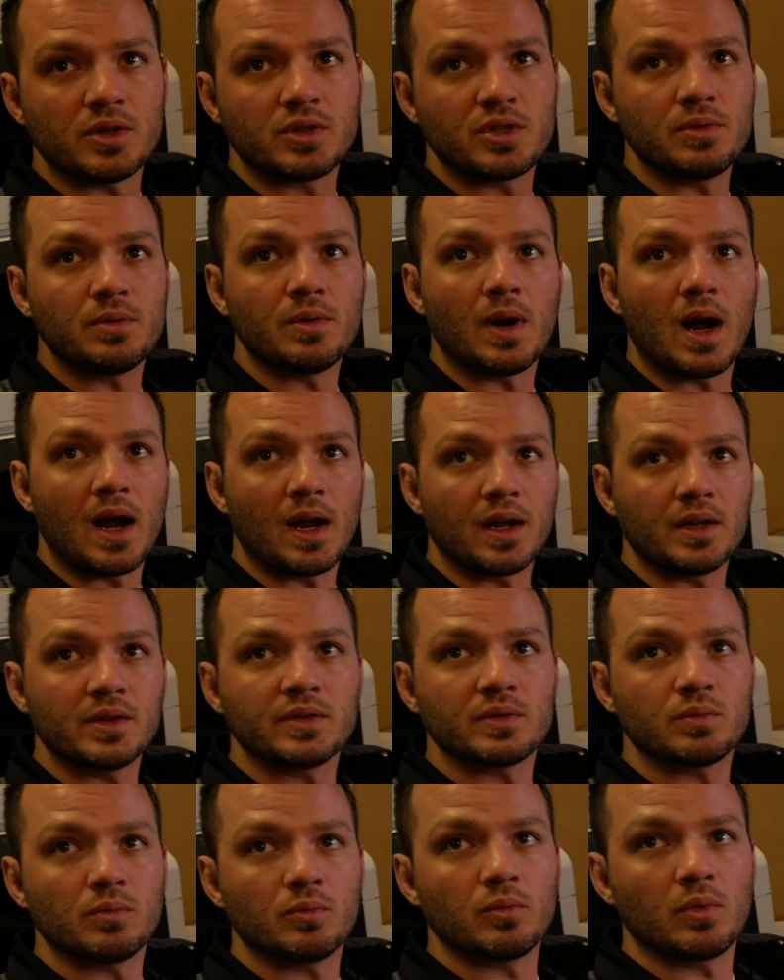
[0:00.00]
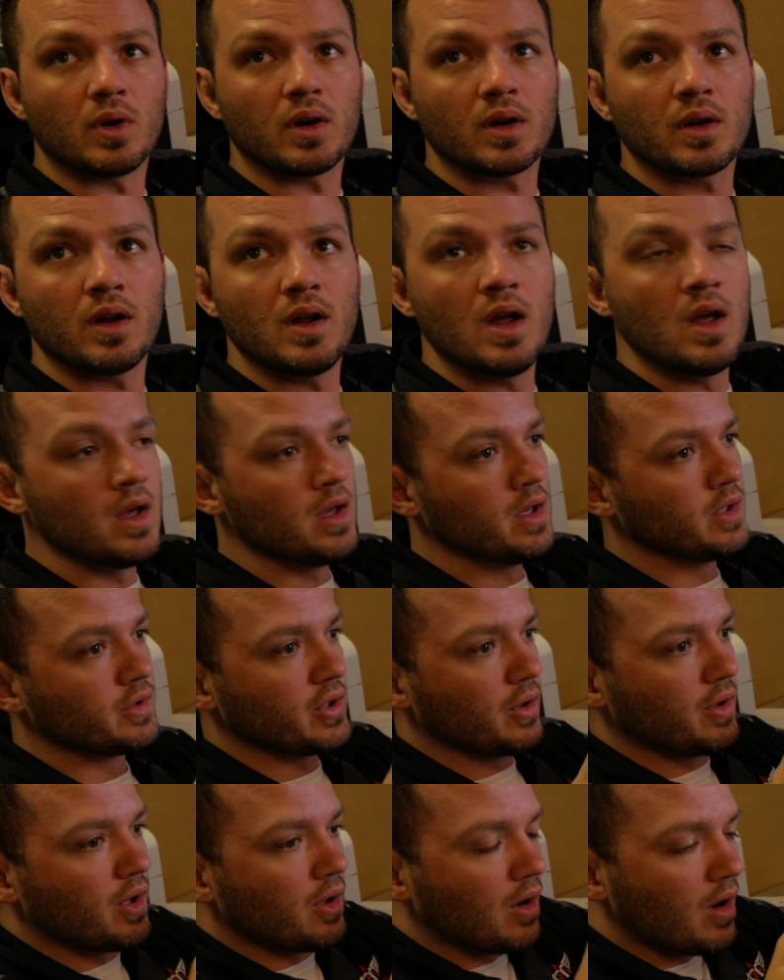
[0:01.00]
two eyes work.
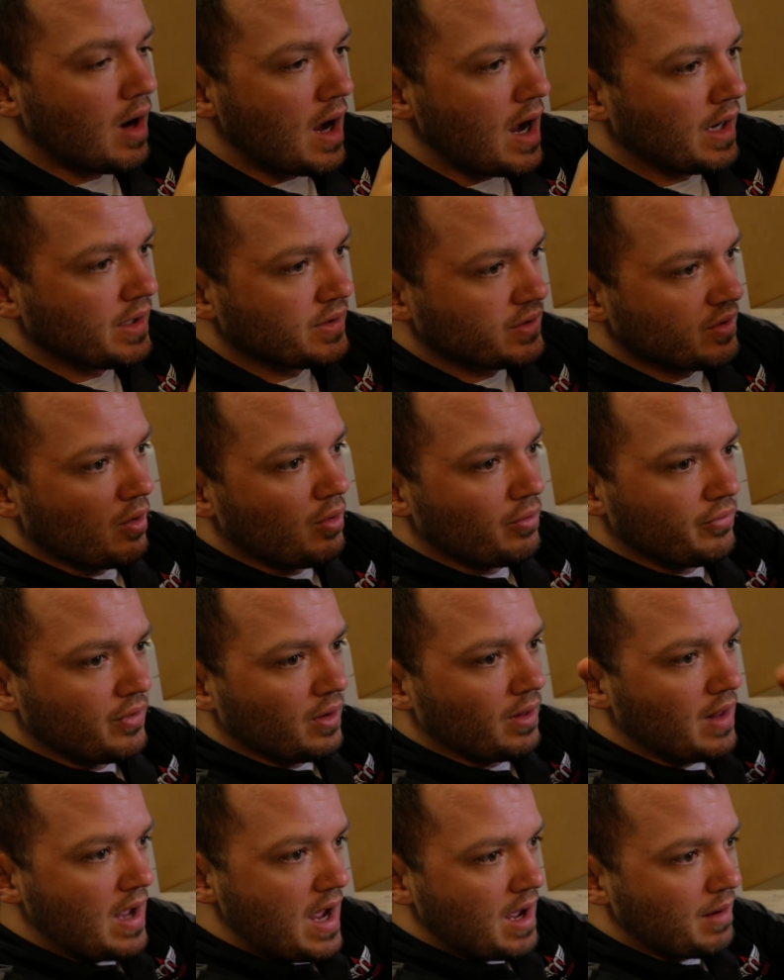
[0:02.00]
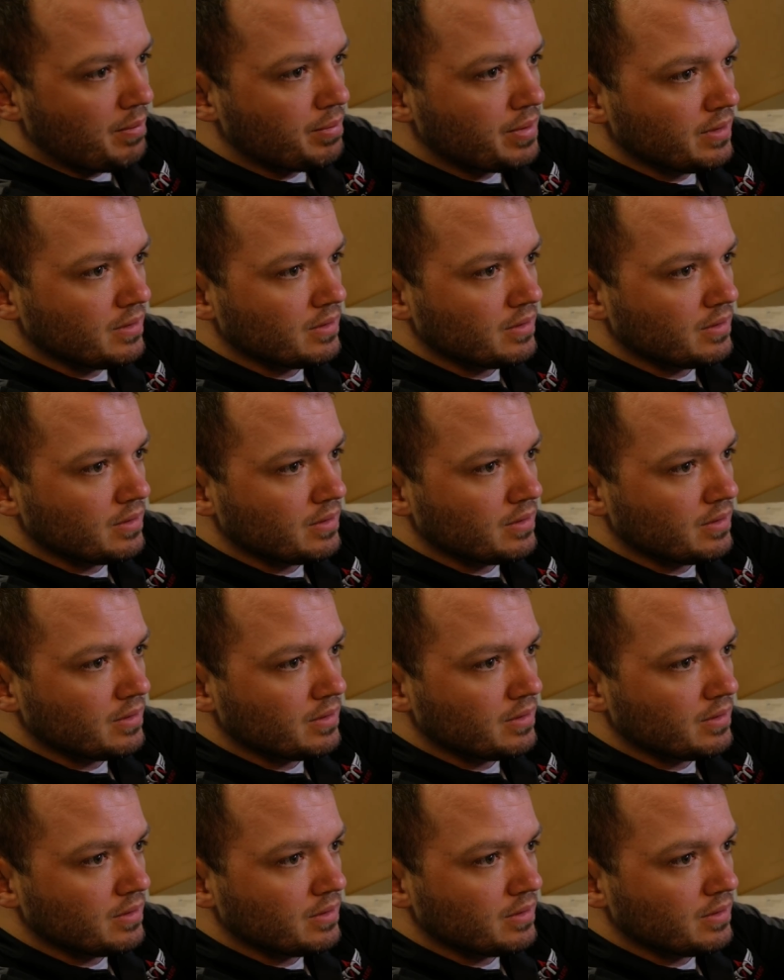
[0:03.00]
So your eyes overlap.